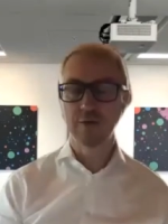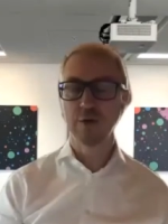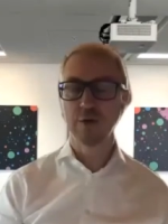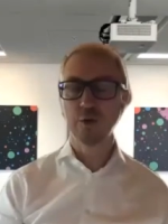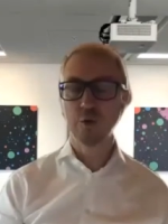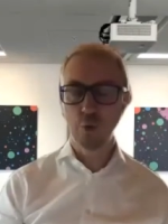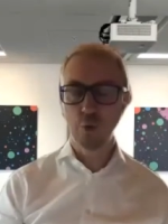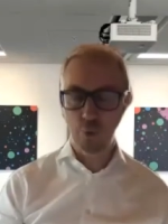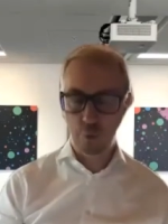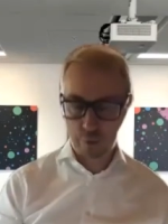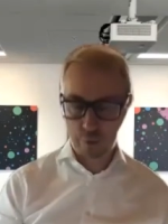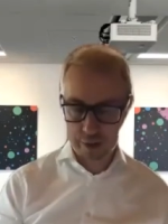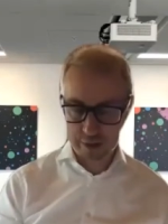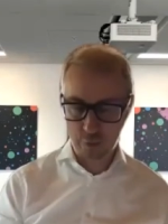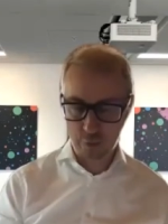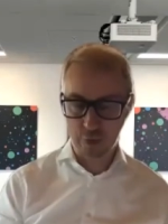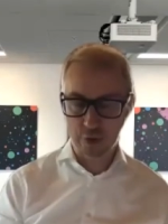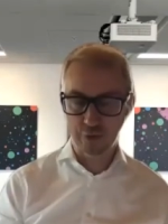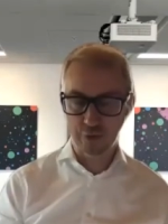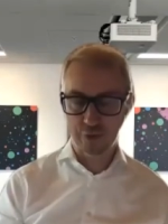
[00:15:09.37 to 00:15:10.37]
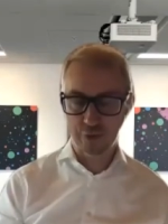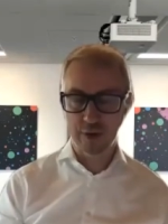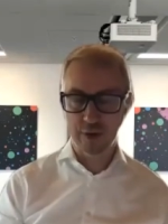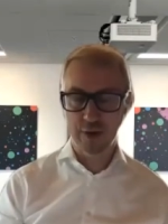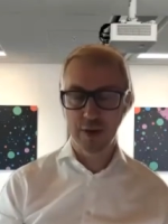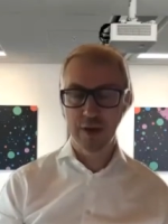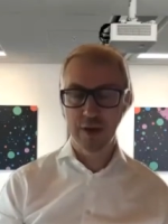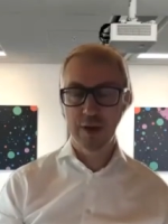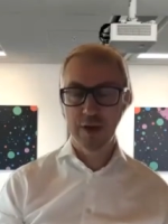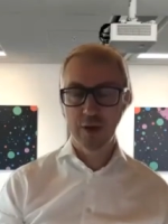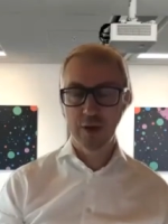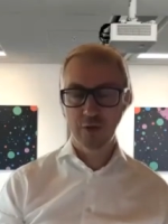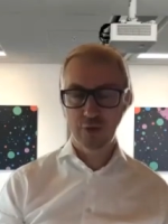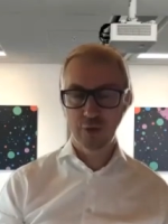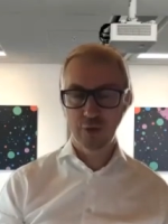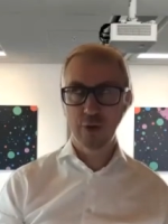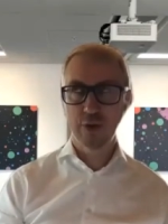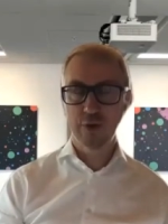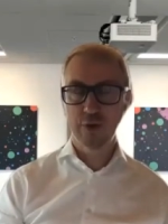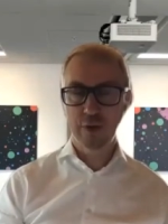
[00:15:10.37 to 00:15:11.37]
a great question.
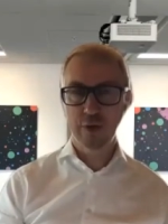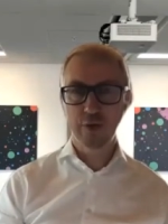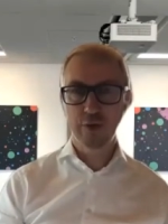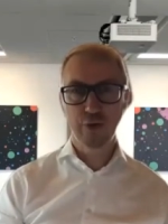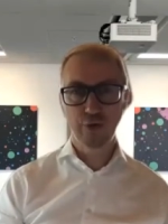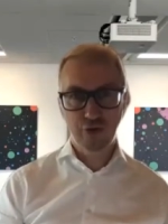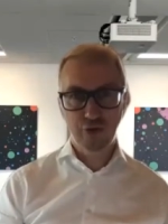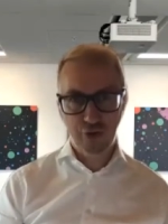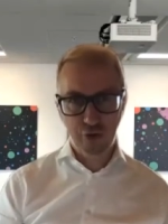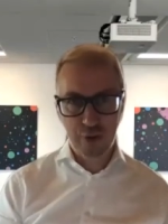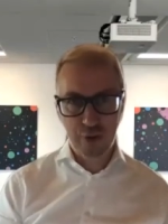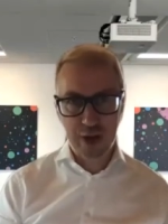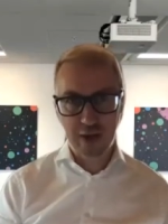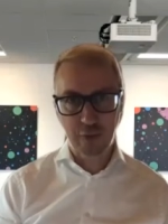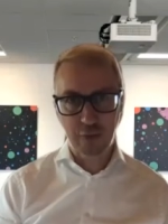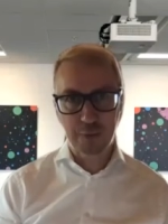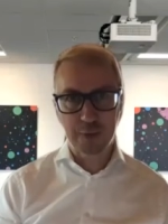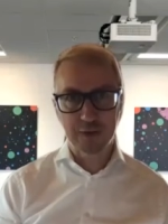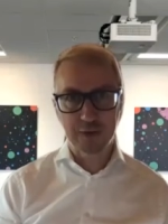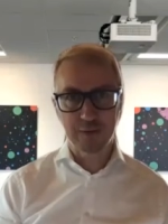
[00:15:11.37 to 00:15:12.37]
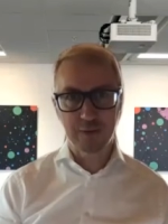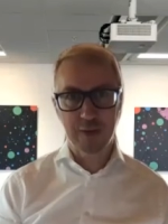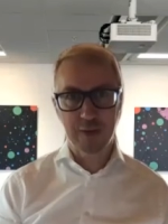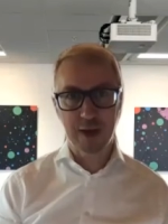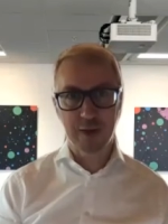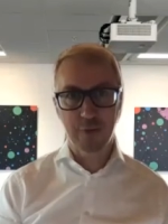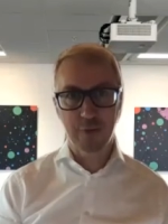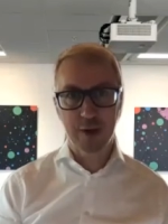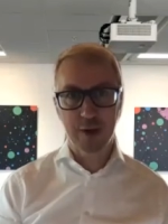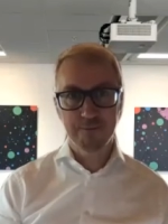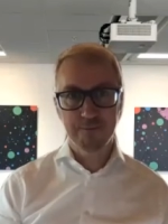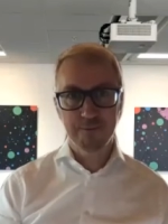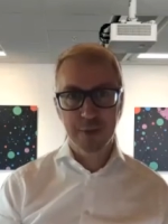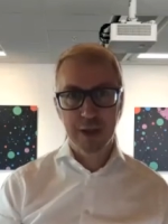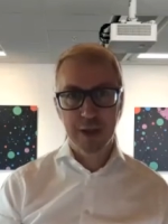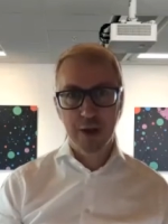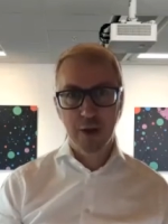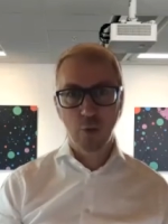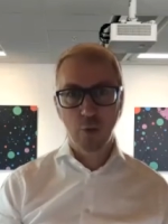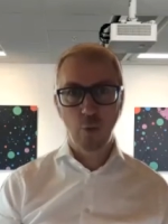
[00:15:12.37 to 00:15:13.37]
So there's two aspects of that, right?
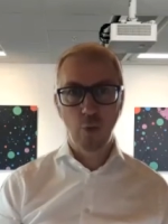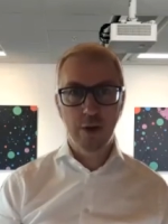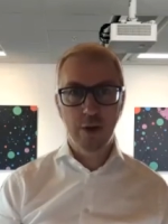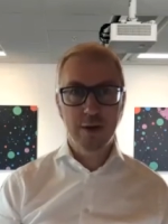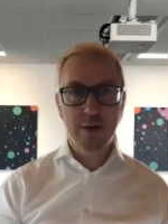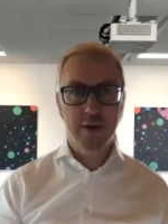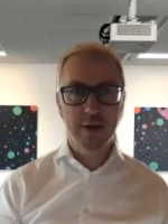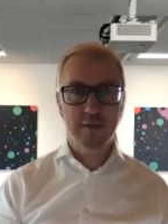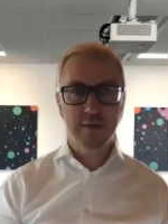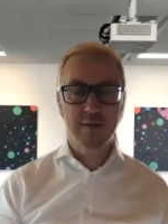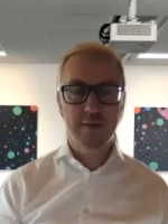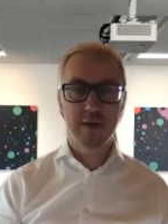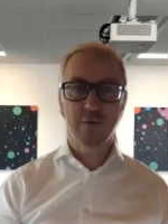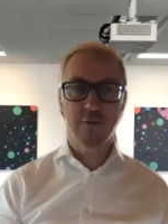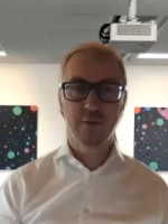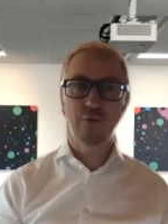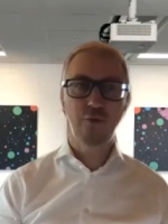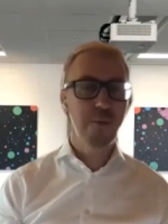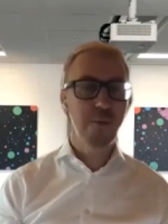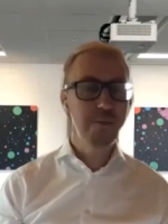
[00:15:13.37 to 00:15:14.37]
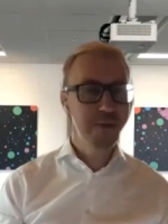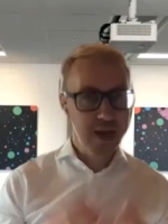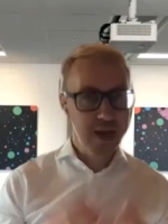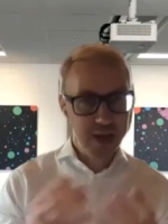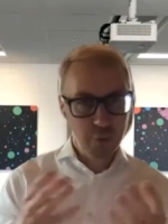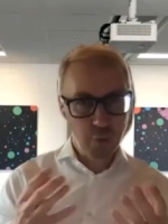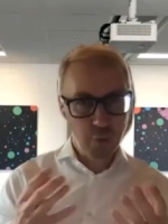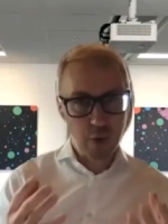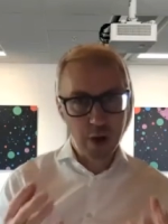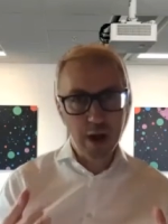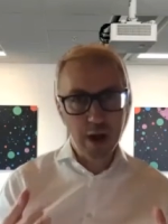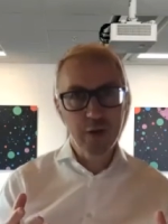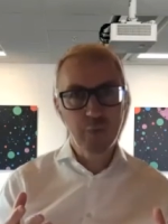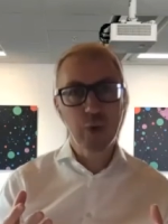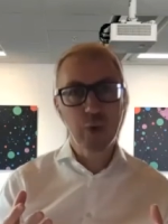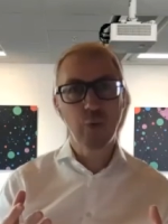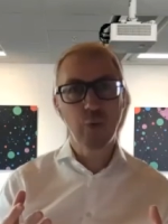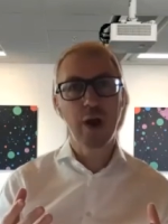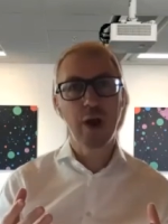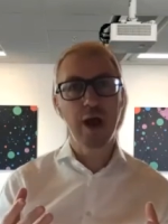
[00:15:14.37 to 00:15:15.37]
One is from day one,
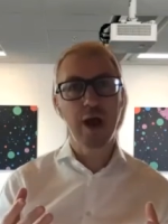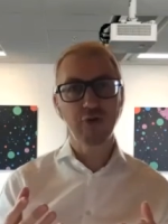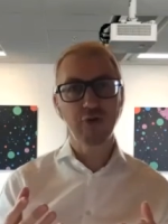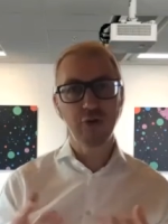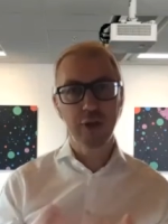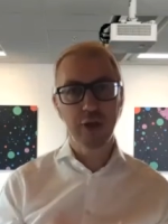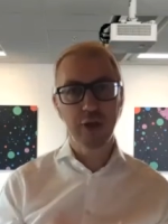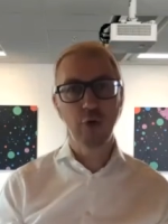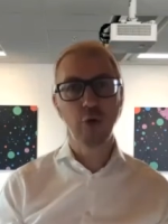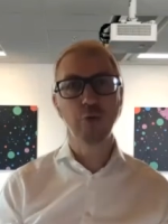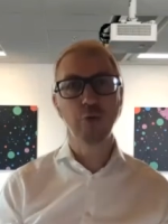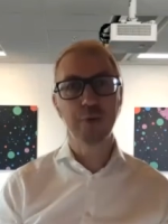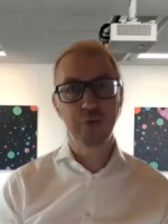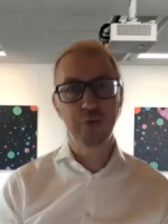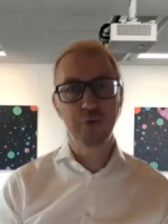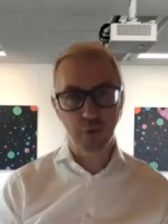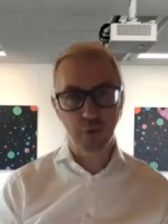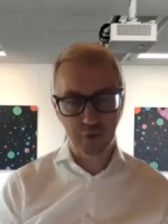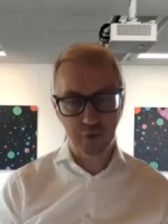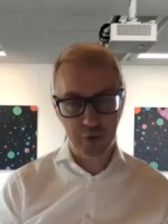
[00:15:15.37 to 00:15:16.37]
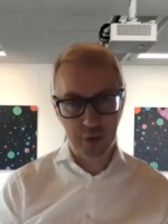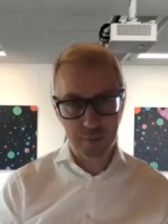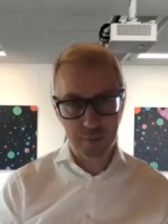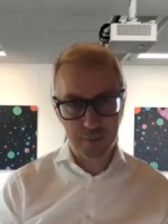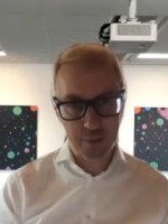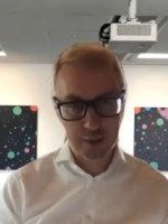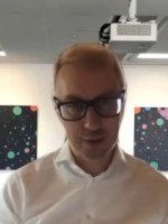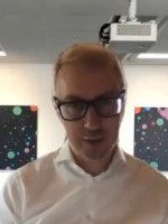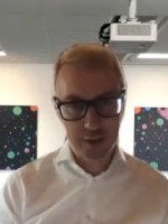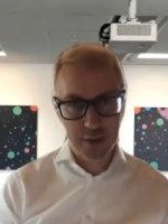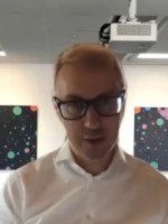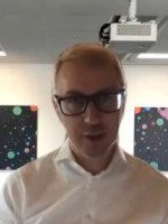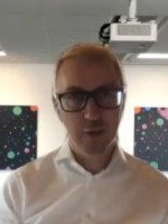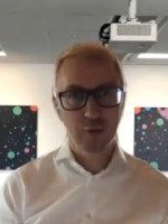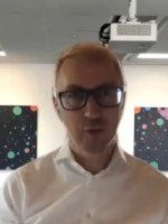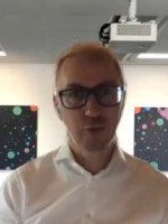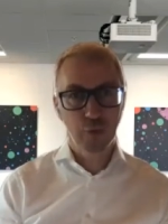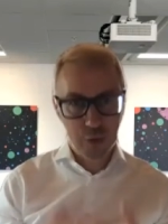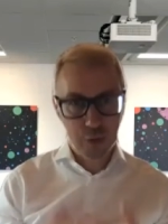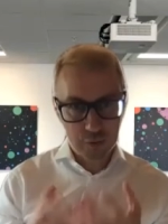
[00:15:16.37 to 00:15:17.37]
we were actually an open source company.
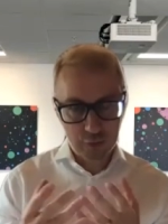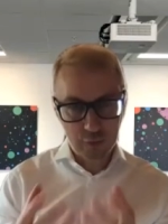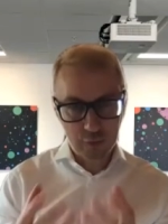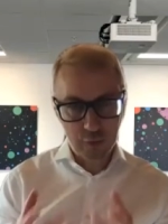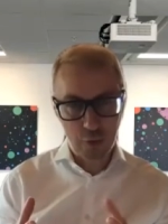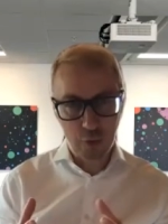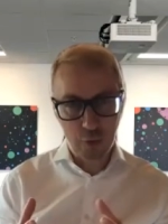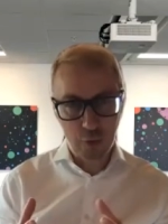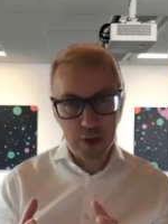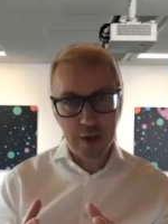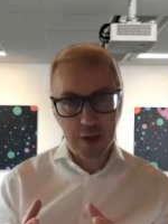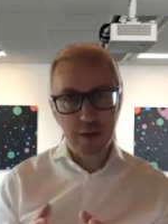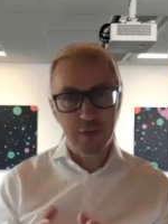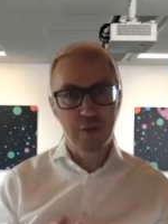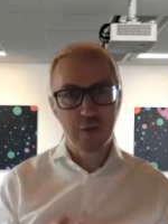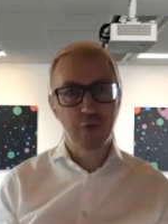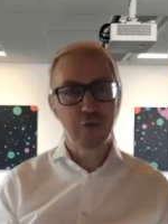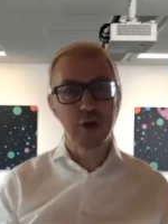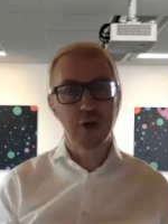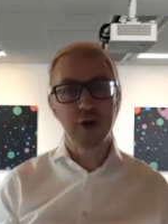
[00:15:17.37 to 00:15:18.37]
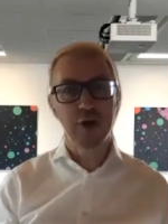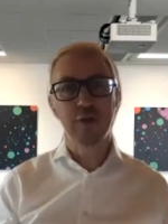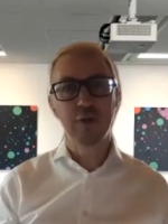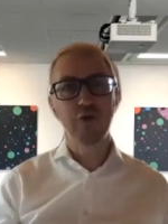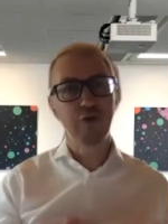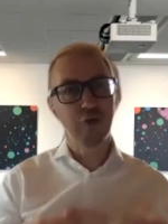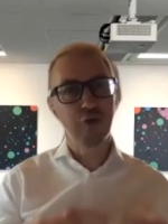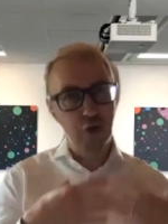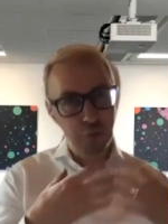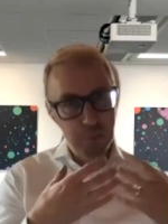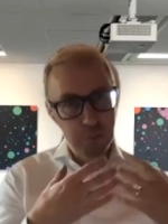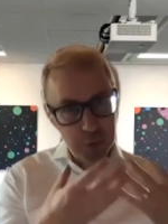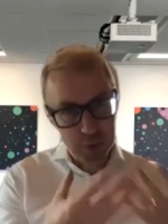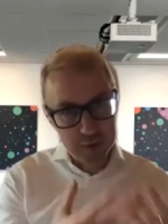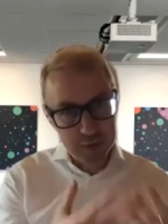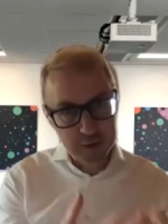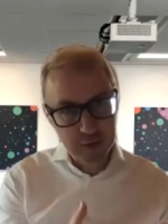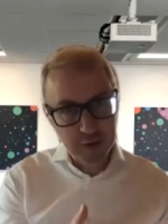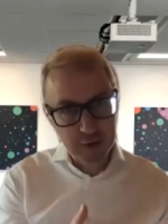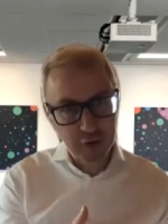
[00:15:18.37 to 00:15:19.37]
So there's a
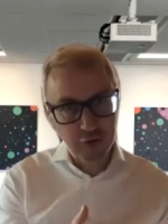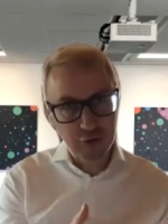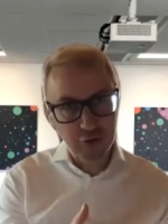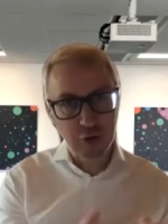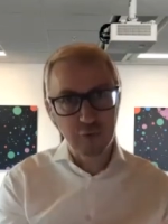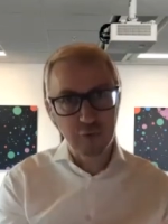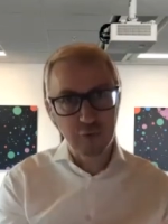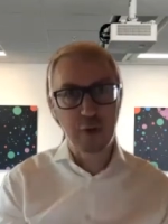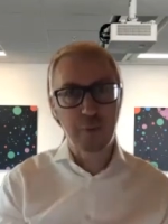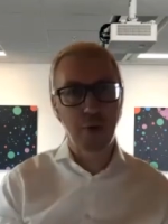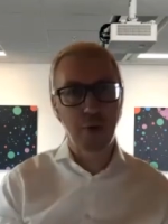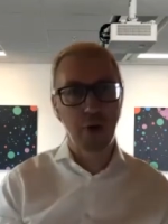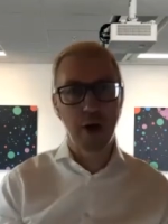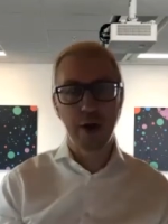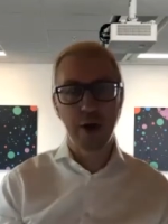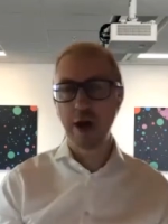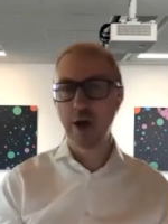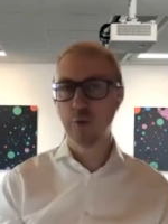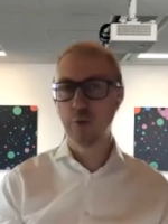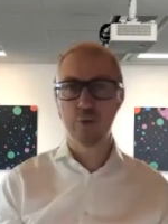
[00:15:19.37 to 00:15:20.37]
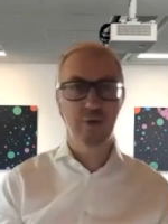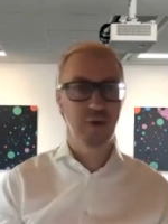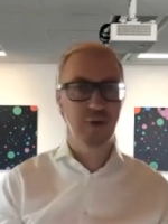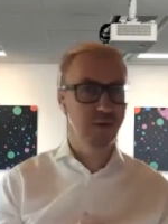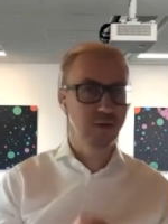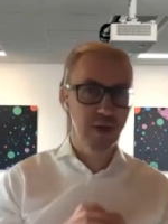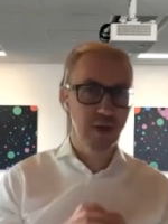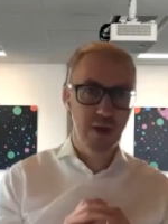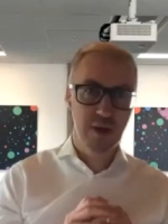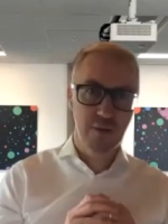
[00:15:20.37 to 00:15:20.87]
community edition of our product, which is